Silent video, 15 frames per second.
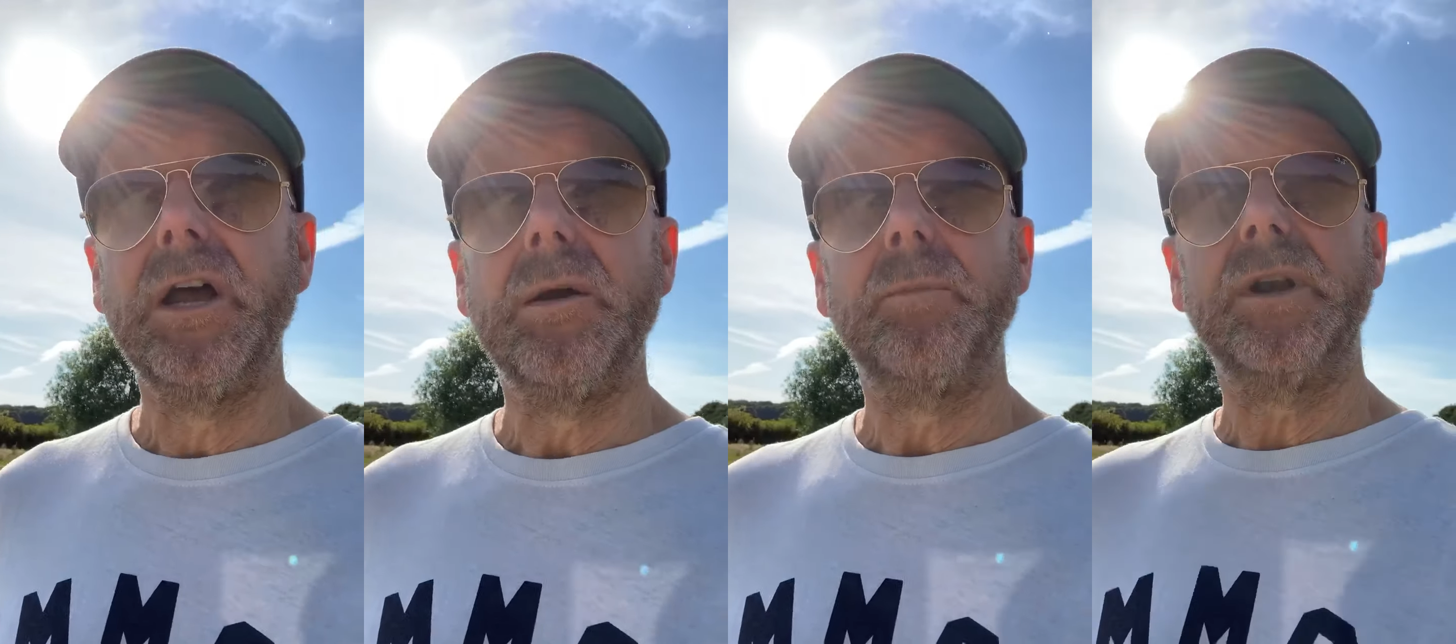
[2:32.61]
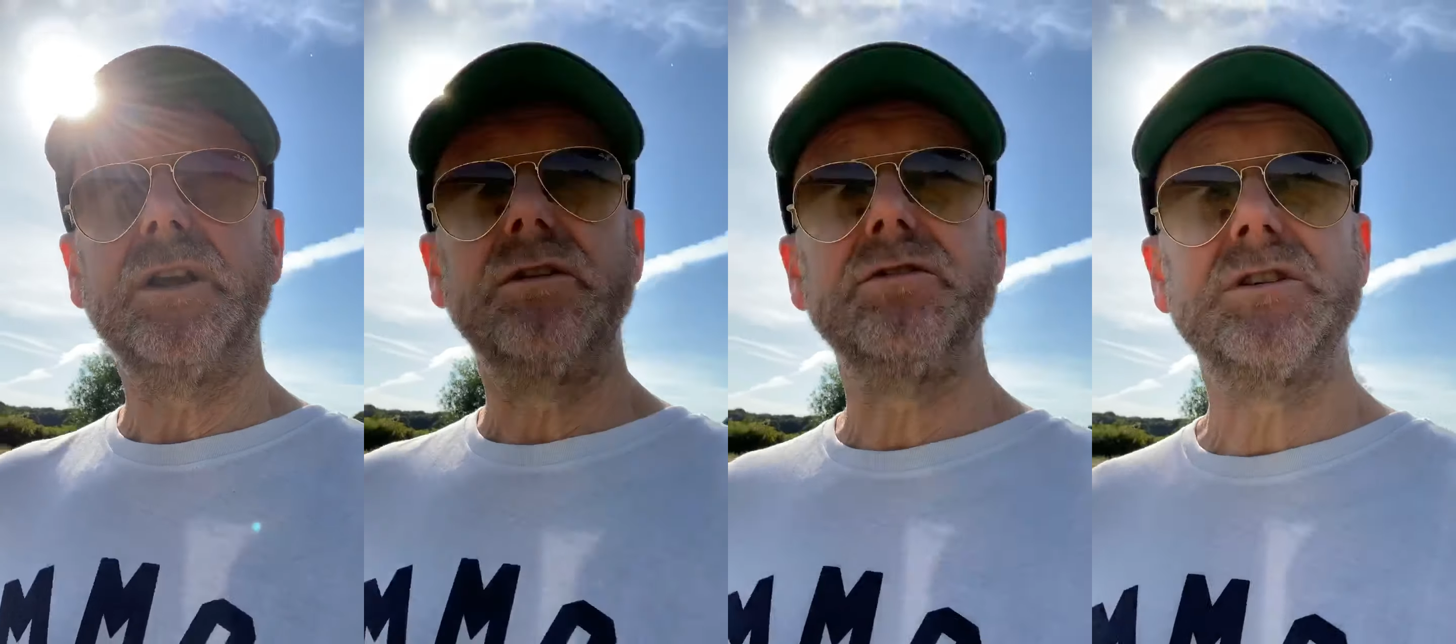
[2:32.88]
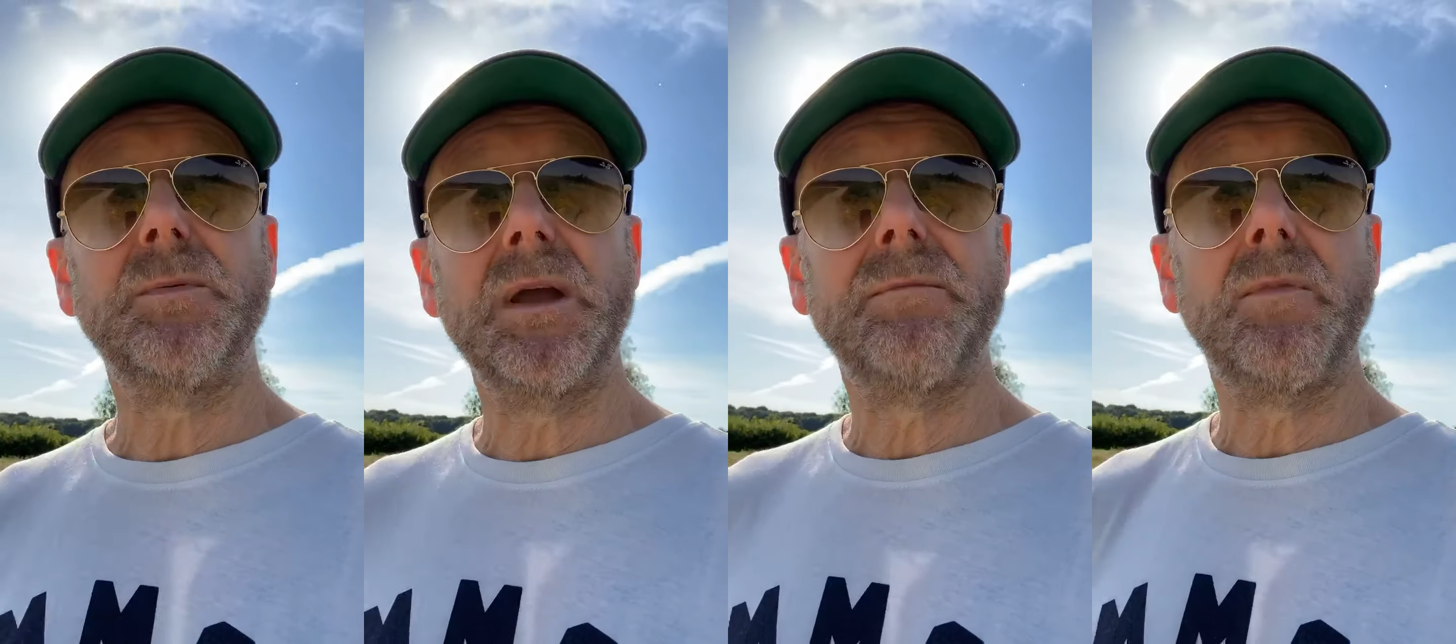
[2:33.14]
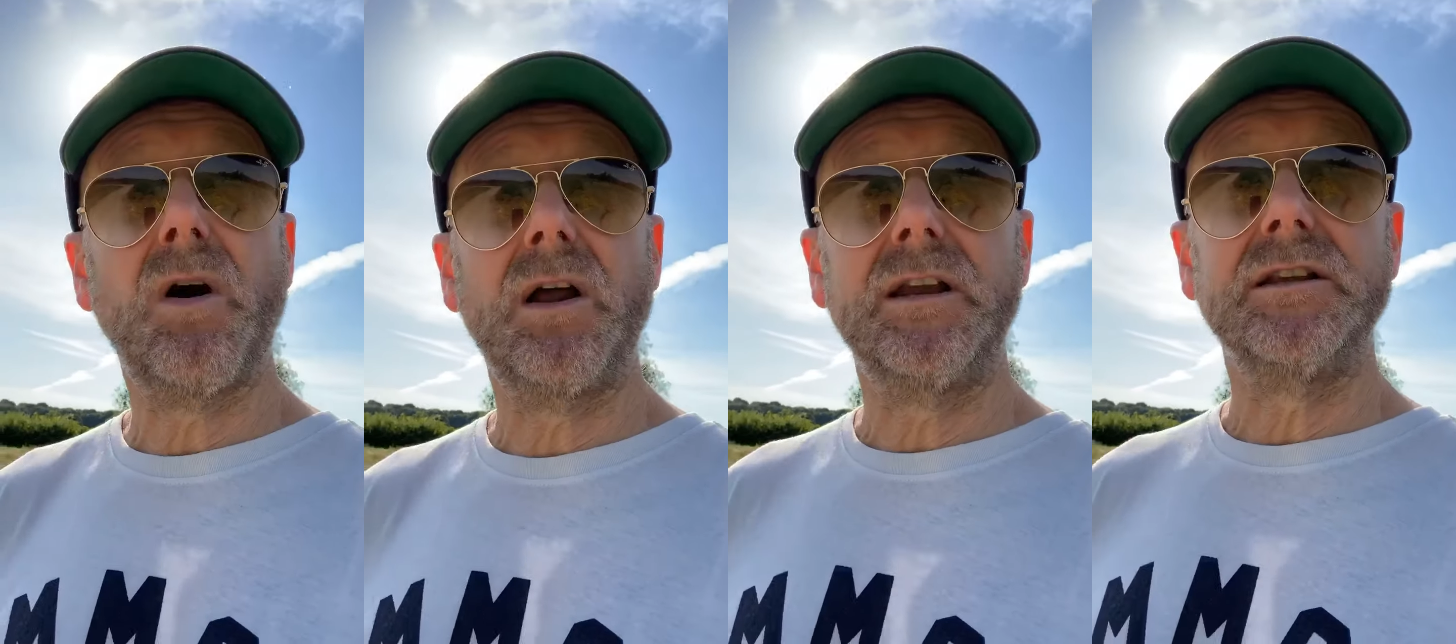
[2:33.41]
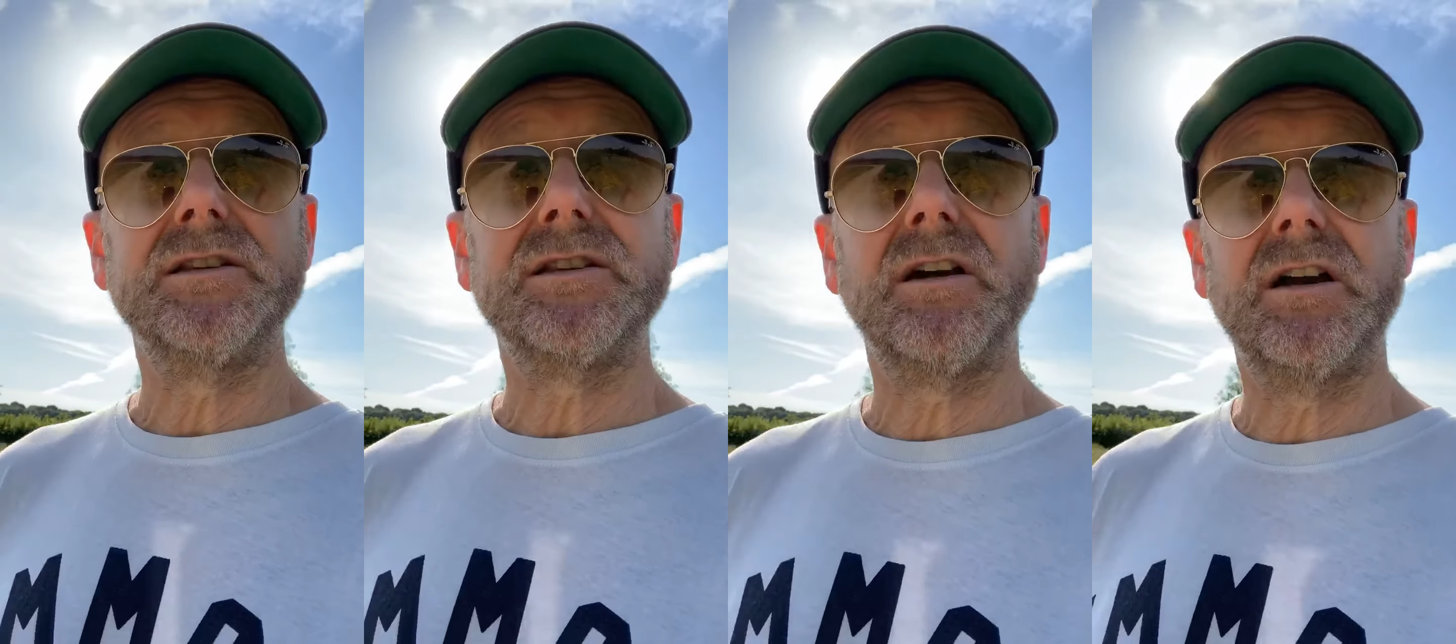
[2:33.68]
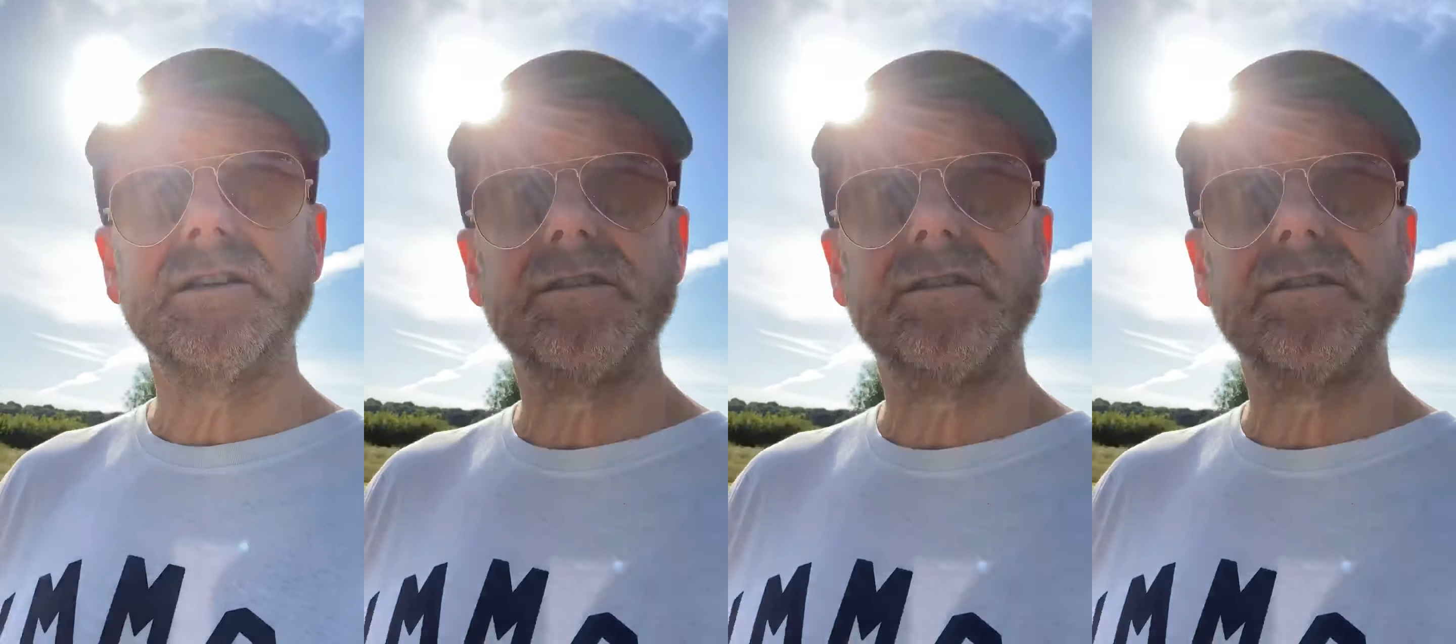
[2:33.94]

but it used to be a mining site.